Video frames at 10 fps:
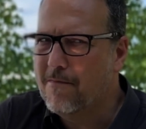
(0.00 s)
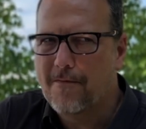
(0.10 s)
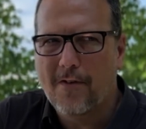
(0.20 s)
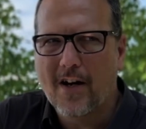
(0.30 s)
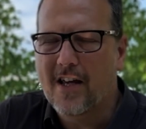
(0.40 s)

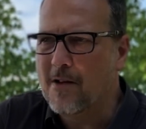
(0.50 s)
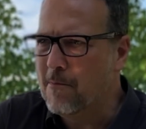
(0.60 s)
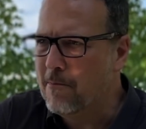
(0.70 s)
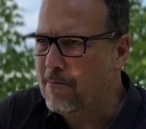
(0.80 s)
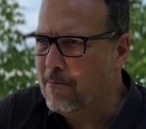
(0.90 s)

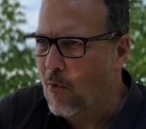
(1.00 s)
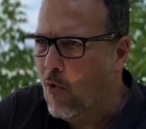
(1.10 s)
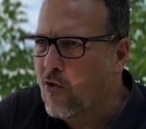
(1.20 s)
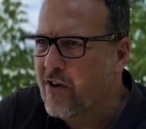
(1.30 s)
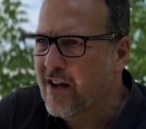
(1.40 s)
fucking
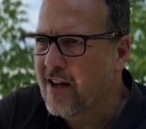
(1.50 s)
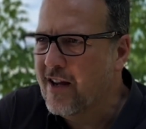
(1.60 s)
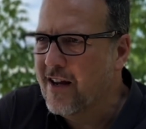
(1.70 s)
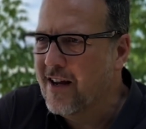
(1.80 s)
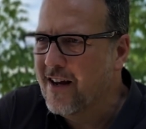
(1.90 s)
boring,
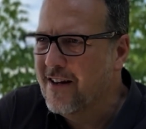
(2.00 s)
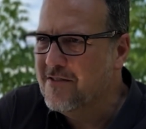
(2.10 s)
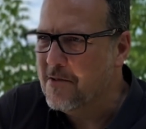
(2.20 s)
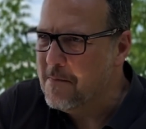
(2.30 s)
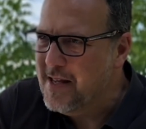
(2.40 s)

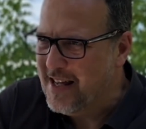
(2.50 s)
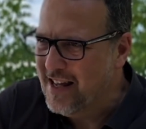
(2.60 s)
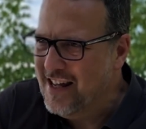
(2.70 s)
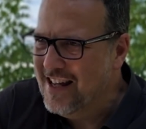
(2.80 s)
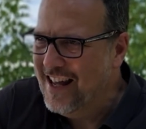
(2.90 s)
to
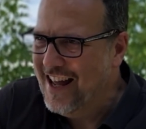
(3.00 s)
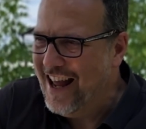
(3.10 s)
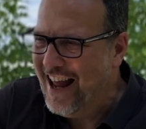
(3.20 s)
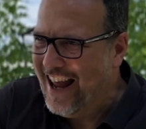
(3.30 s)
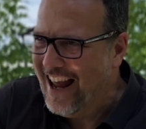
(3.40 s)
me,
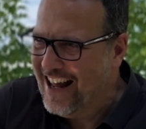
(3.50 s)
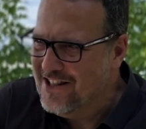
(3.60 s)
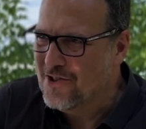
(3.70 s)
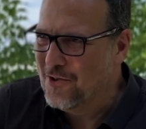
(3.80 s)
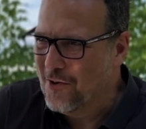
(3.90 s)

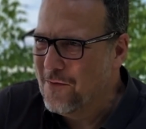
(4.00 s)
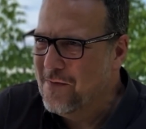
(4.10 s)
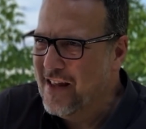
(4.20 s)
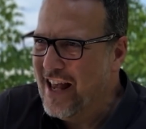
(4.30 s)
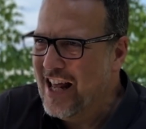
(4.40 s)
answer.
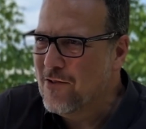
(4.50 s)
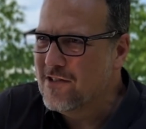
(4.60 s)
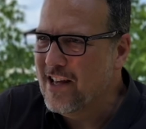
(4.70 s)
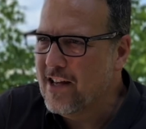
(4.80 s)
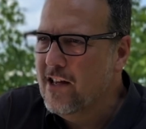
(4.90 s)
And it
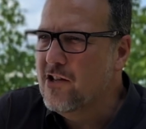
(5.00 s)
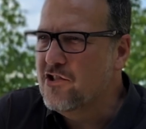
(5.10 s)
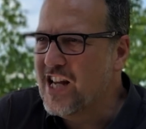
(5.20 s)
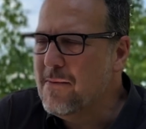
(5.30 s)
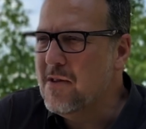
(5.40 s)
was like,
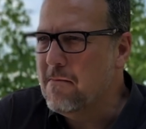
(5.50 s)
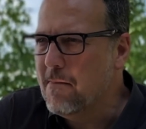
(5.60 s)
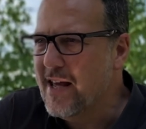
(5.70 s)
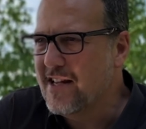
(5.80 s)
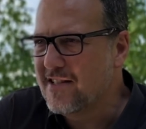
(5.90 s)
Jamie
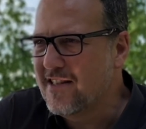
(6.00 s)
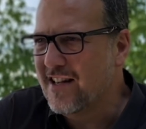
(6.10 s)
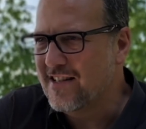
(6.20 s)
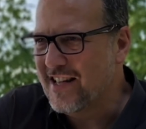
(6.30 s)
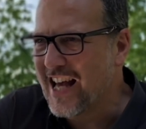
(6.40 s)
makes
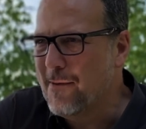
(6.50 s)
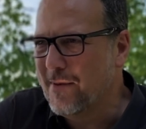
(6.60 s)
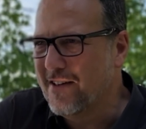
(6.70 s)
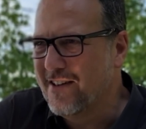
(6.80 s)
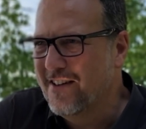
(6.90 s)
things
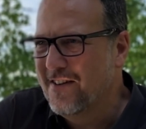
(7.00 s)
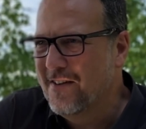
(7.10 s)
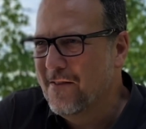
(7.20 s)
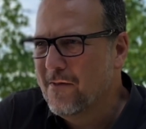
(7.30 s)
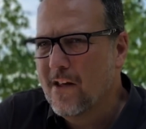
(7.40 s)
happen.
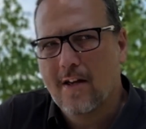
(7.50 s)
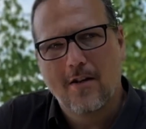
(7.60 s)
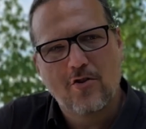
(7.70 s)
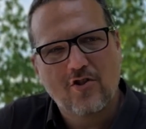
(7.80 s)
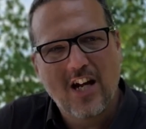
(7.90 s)

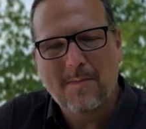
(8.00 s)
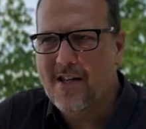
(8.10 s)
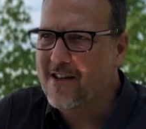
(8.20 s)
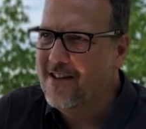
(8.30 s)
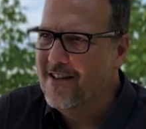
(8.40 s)

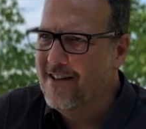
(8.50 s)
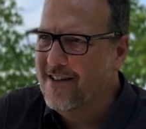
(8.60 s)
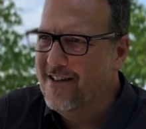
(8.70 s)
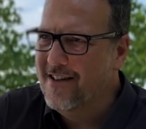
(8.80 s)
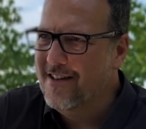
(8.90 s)
Jamie
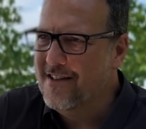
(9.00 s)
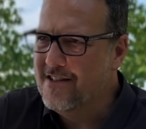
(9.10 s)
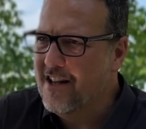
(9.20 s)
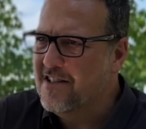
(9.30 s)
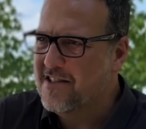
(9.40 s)

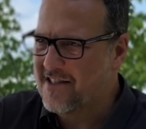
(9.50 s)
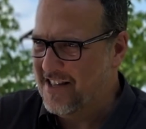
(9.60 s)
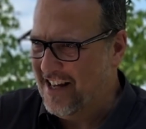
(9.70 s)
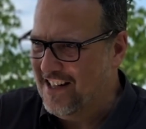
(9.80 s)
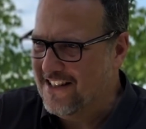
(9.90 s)
does
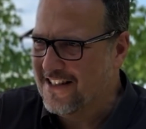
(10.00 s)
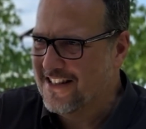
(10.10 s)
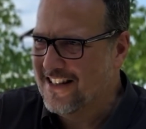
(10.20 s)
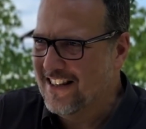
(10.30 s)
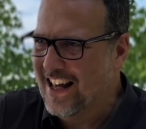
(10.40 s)

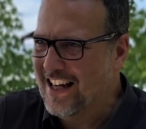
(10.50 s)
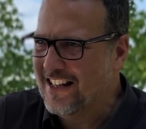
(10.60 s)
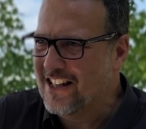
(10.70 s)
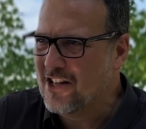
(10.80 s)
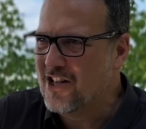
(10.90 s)
things.
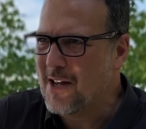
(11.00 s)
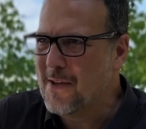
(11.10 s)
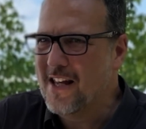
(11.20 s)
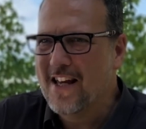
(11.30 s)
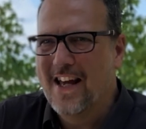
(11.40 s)
Like
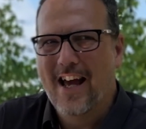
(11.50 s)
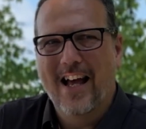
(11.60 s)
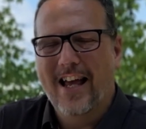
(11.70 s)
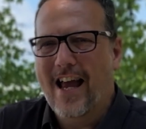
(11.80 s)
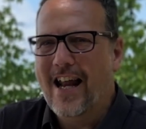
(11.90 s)
Jamie,
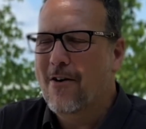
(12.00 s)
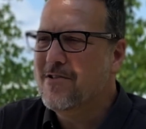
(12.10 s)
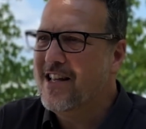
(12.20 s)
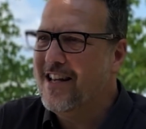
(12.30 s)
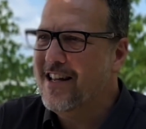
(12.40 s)
and I
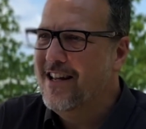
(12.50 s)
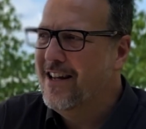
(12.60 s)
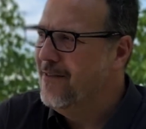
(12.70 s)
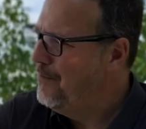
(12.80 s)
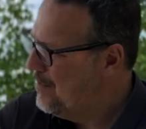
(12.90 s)
was like,
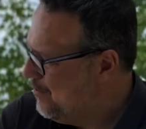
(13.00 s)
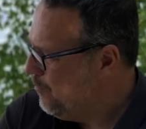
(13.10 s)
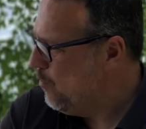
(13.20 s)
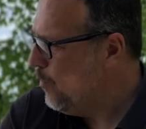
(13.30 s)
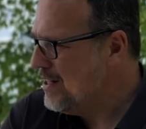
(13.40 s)

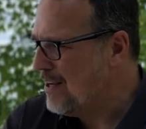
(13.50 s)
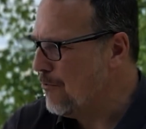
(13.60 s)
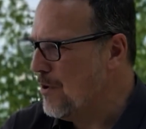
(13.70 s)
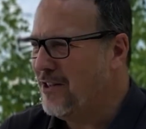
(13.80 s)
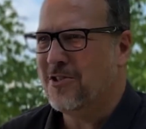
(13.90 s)
well, what does
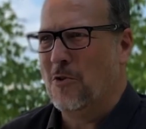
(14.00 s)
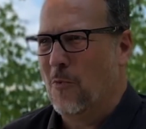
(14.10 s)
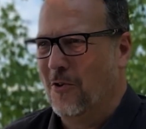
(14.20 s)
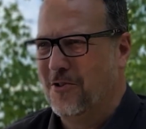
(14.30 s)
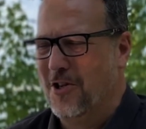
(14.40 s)
everyone else in the
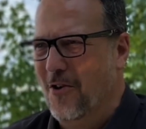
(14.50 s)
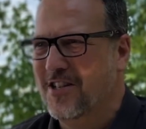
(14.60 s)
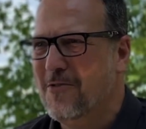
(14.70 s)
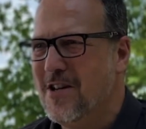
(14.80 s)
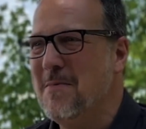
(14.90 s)
world do? I was
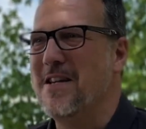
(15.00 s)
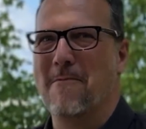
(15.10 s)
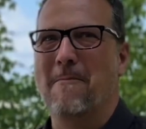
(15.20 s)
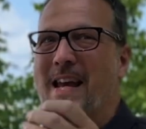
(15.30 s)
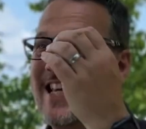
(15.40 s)
like, what do you mean you
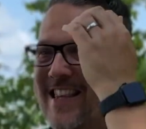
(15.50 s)
make